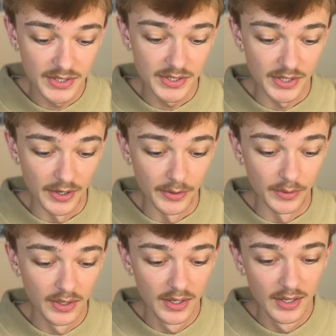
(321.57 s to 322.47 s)
So
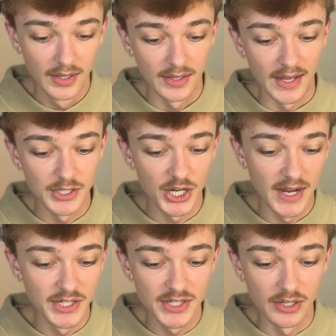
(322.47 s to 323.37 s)
that
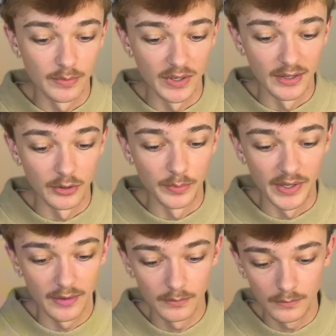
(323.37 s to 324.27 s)
changes it up a little
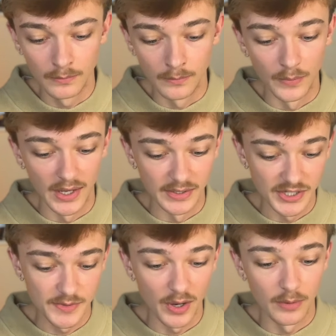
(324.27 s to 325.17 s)
bit and
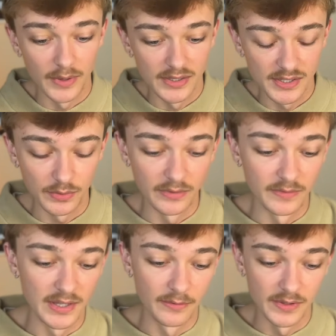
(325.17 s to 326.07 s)
experiments with
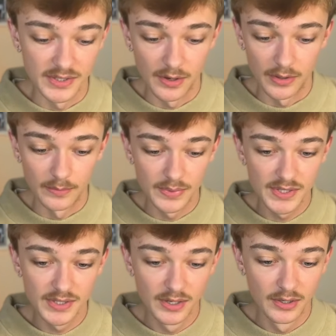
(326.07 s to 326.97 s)
different
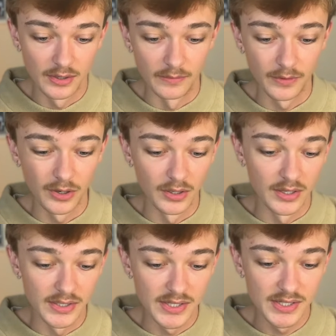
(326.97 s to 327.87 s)
types of
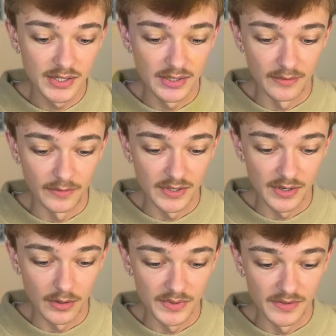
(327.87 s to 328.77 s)
colours, different
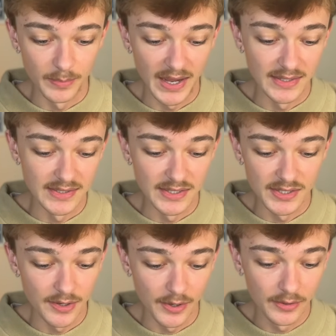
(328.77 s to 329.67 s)
types of painting
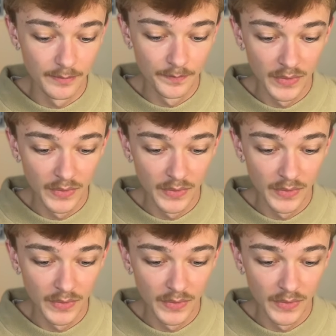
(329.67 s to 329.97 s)
style.